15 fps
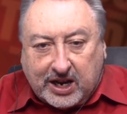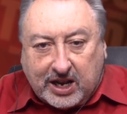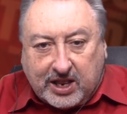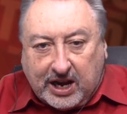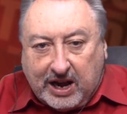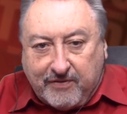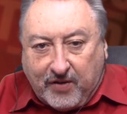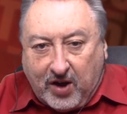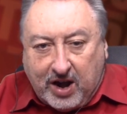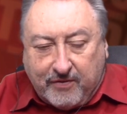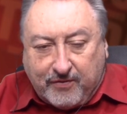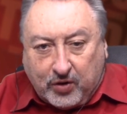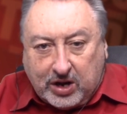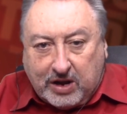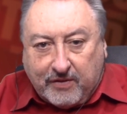That's
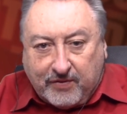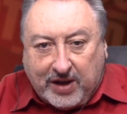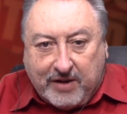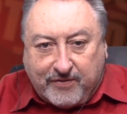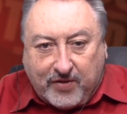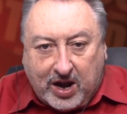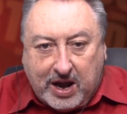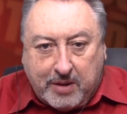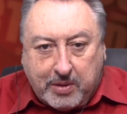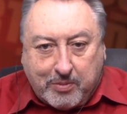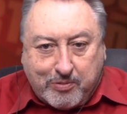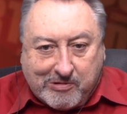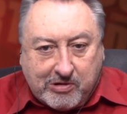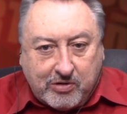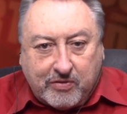an fully FAM
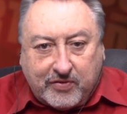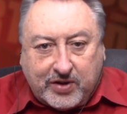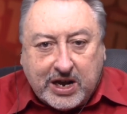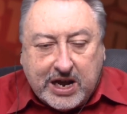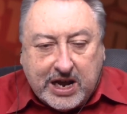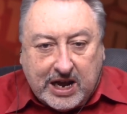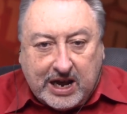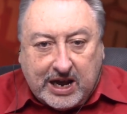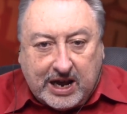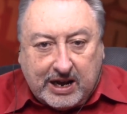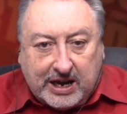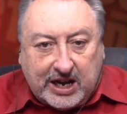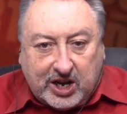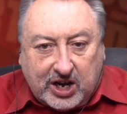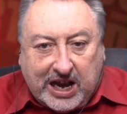approved
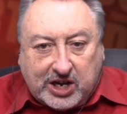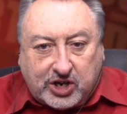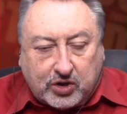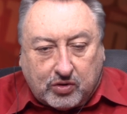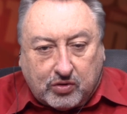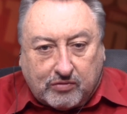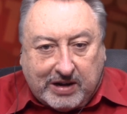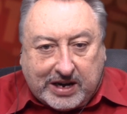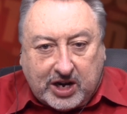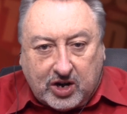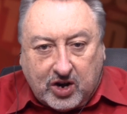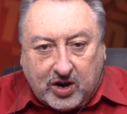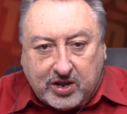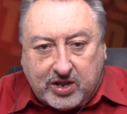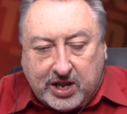international
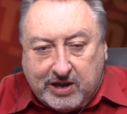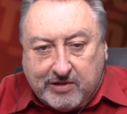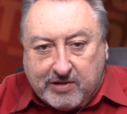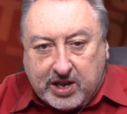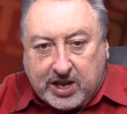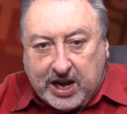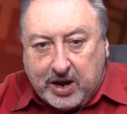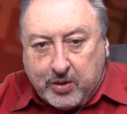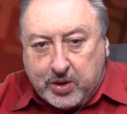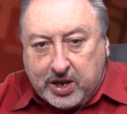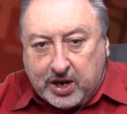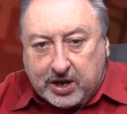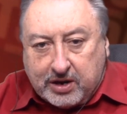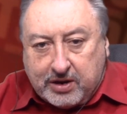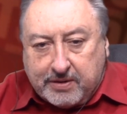recognised series now,
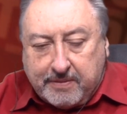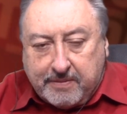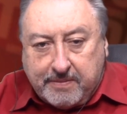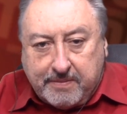isn't it?